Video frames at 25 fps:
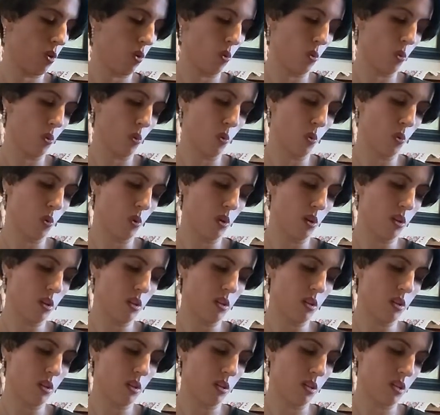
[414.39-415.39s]

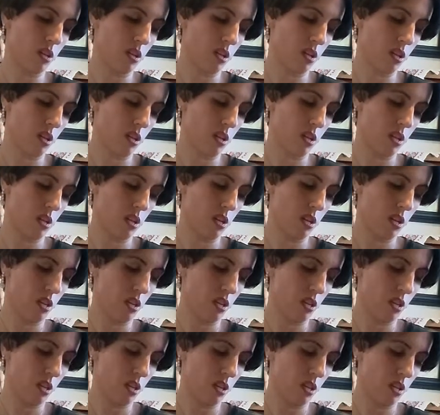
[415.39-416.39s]
Or
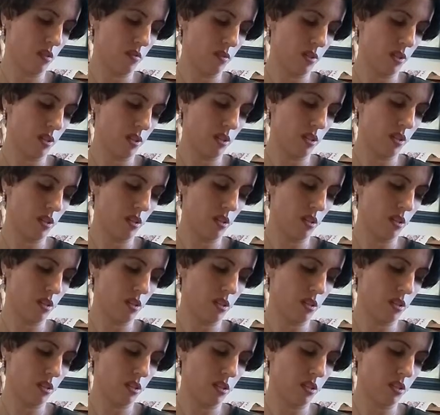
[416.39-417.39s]
even
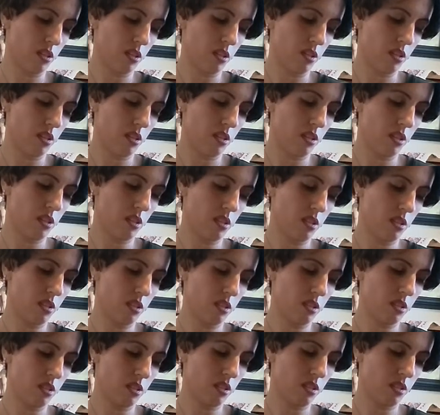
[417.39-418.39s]
like
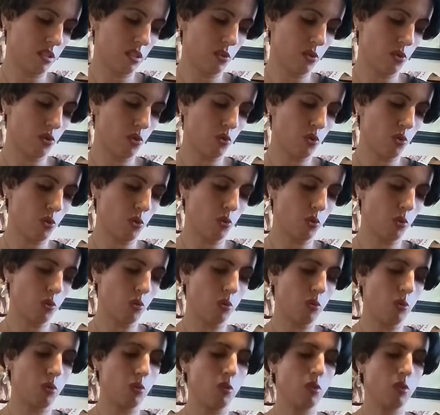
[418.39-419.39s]
this, it can show you